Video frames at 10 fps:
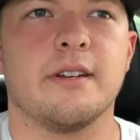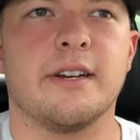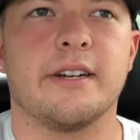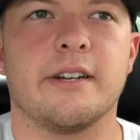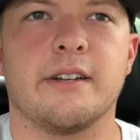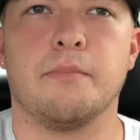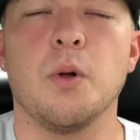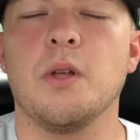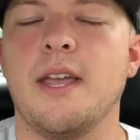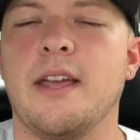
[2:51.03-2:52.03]

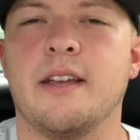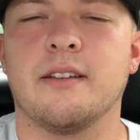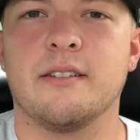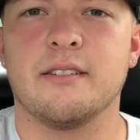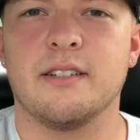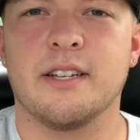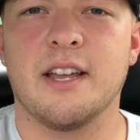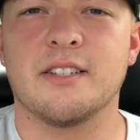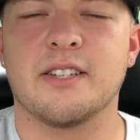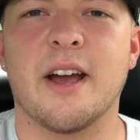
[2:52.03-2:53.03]
bullying
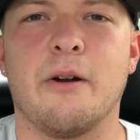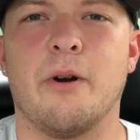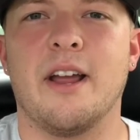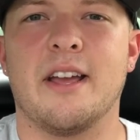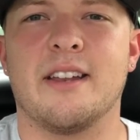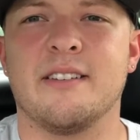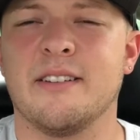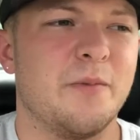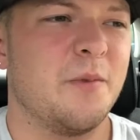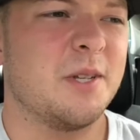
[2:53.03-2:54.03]
against Iran,
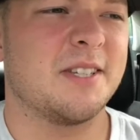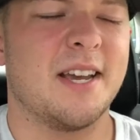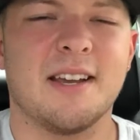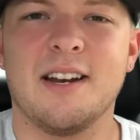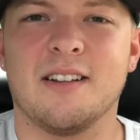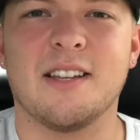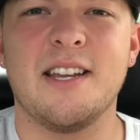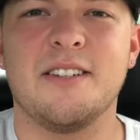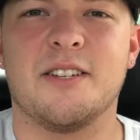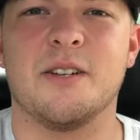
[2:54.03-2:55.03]
what's that going to
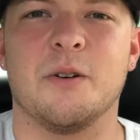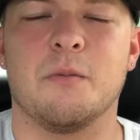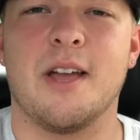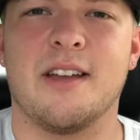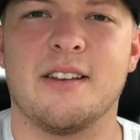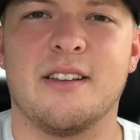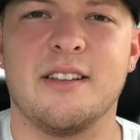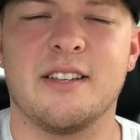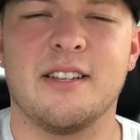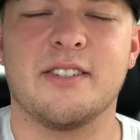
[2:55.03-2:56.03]
lead to, man?
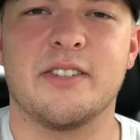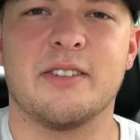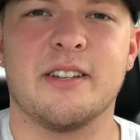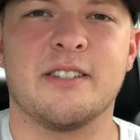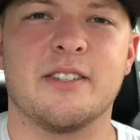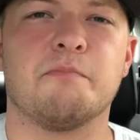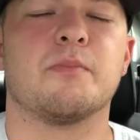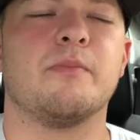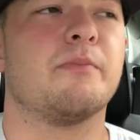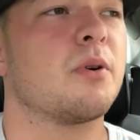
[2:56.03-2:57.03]
It's
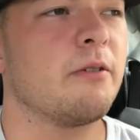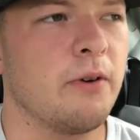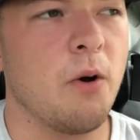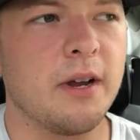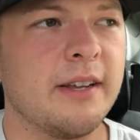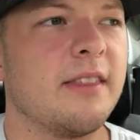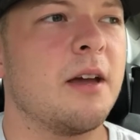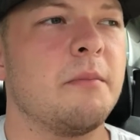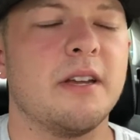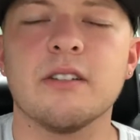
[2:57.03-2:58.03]
provoking
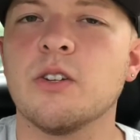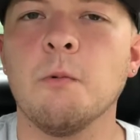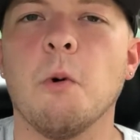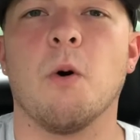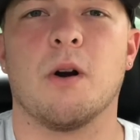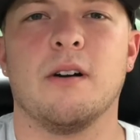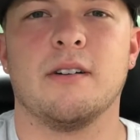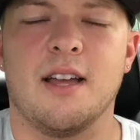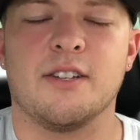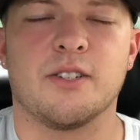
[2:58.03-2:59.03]
them into war
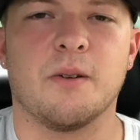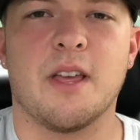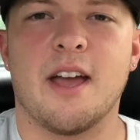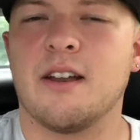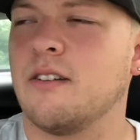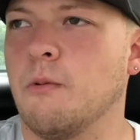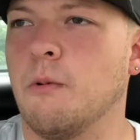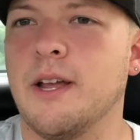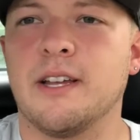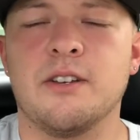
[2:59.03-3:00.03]
so that
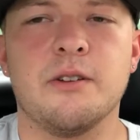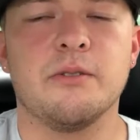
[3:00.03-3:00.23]
we can